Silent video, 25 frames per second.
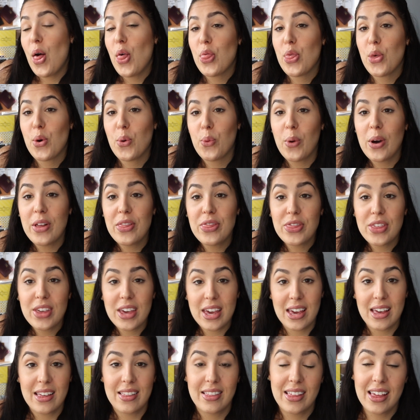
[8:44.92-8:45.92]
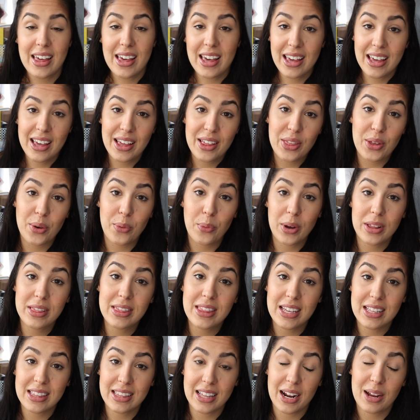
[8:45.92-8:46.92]
the one thing
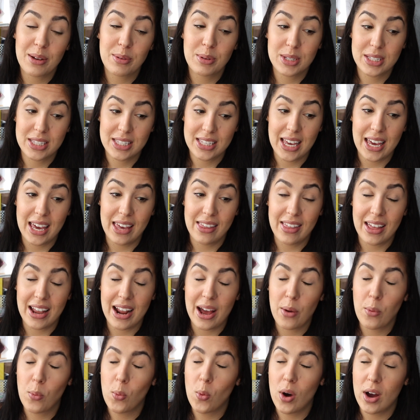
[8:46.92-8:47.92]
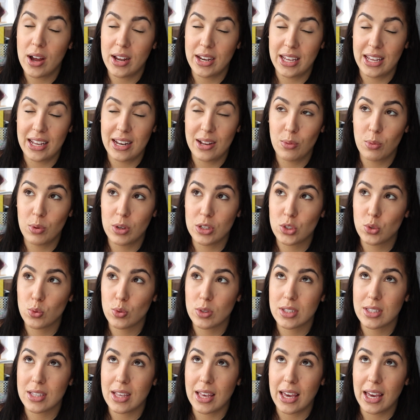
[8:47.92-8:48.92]
that I will say that I wanted, which
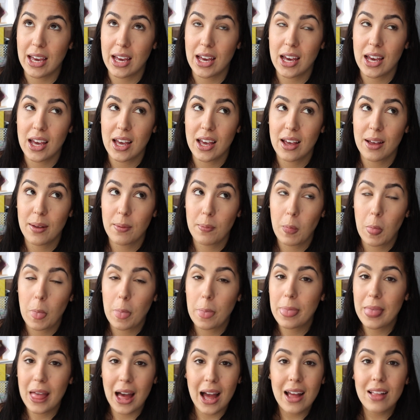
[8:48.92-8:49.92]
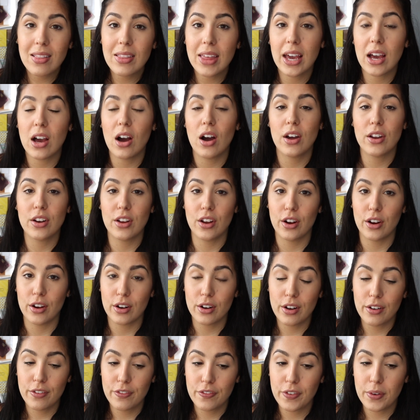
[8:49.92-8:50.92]
was like not like
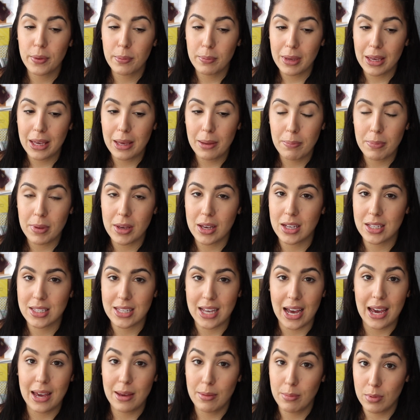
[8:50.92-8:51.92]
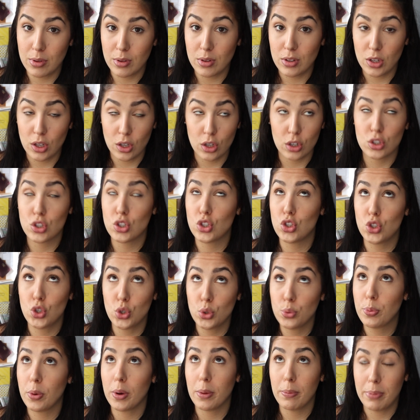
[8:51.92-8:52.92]
unheard of for me, because I'm a
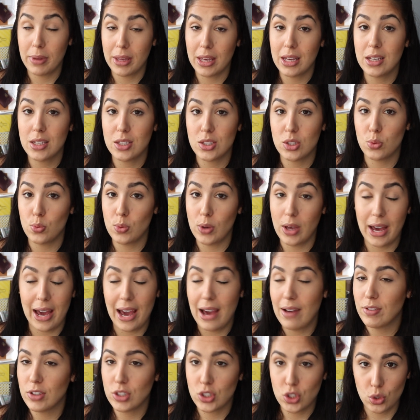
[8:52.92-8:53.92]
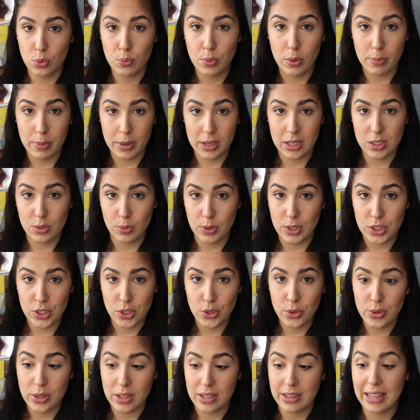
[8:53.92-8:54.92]
super big sweet, I have a super big sweet
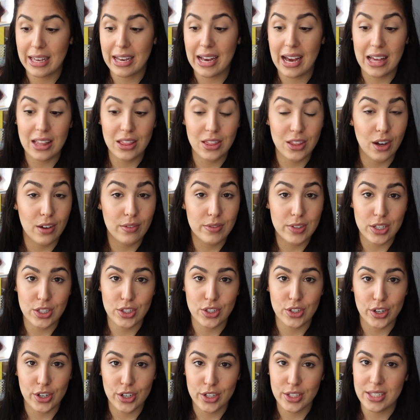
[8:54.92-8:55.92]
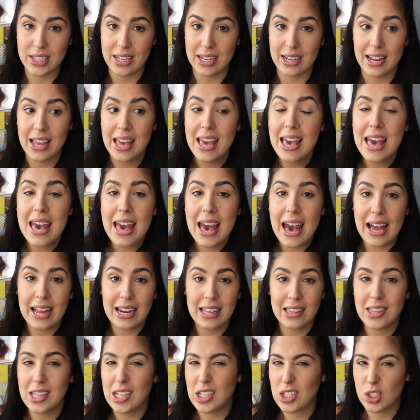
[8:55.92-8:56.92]
tooth, and like I love desserts and
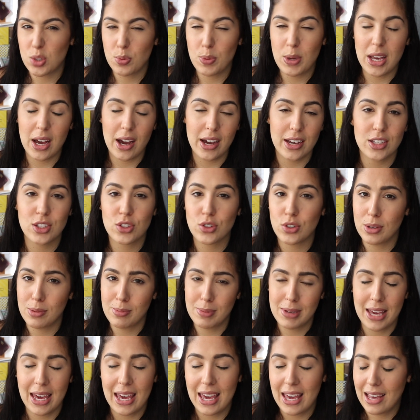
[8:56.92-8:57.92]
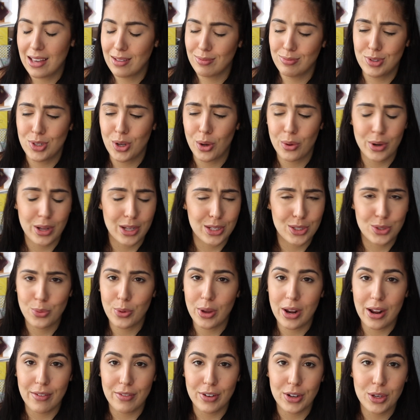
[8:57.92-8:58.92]
anything sweet, ice cream, cake, donuts,
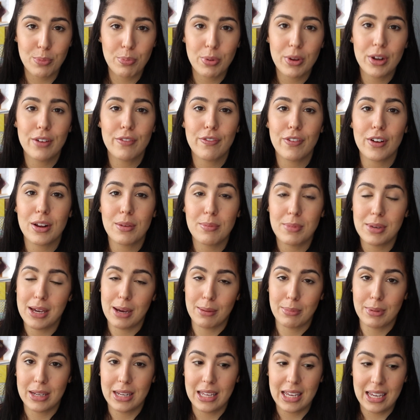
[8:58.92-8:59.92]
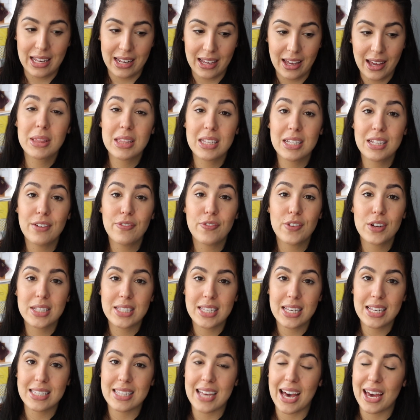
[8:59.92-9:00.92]
whatever you put in front of me, I'm gonna eat it. But the
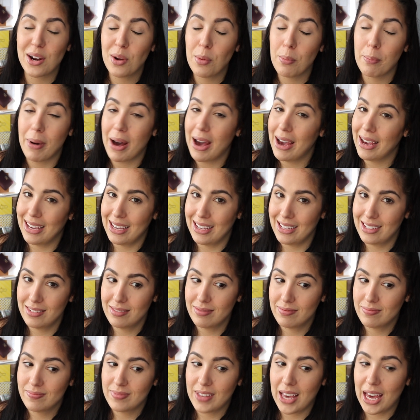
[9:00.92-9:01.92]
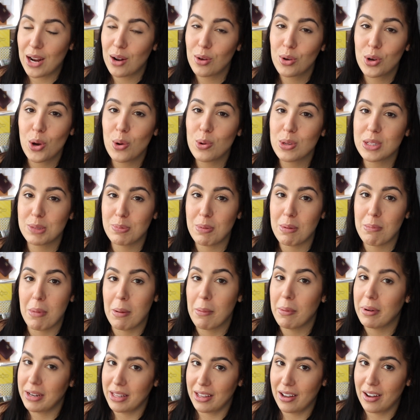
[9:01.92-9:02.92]
difference is I don't buy it. I don't go and spend my
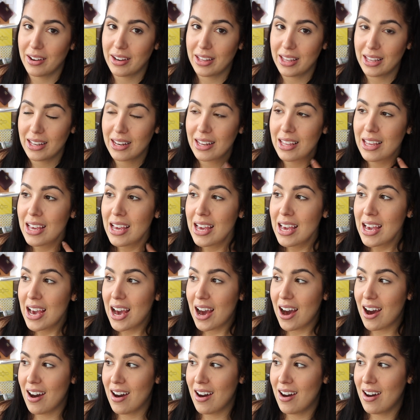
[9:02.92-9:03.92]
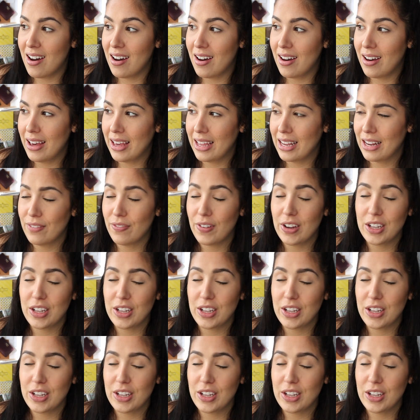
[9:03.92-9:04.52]
money on it. And if